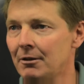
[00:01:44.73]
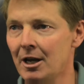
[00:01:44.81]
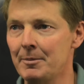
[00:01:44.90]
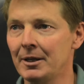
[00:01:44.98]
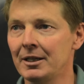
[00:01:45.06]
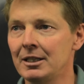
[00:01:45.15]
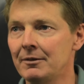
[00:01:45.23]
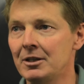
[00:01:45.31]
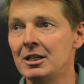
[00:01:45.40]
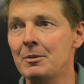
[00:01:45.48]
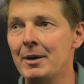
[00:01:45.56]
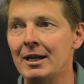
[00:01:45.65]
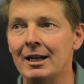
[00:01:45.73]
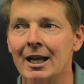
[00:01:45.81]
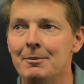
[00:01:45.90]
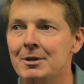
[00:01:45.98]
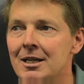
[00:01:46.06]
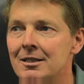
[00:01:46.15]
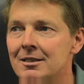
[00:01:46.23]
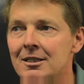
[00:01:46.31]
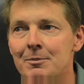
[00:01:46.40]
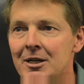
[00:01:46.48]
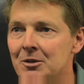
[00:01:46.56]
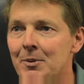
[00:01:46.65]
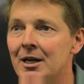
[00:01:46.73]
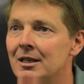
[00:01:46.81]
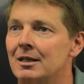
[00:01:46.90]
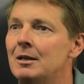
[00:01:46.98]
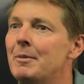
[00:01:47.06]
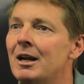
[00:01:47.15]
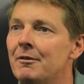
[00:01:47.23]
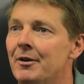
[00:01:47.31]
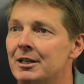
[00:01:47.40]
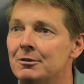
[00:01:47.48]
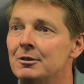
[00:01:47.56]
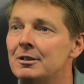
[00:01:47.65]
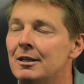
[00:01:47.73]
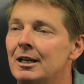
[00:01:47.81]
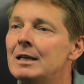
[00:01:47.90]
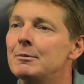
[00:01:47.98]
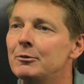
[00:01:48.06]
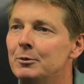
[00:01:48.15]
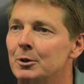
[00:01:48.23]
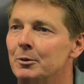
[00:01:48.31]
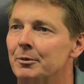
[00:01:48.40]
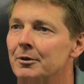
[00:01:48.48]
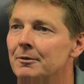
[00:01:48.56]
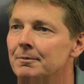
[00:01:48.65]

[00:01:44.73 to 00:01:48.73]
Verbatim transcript: reliability of an independent lab test is much better than a manufacturer's claim of warmth.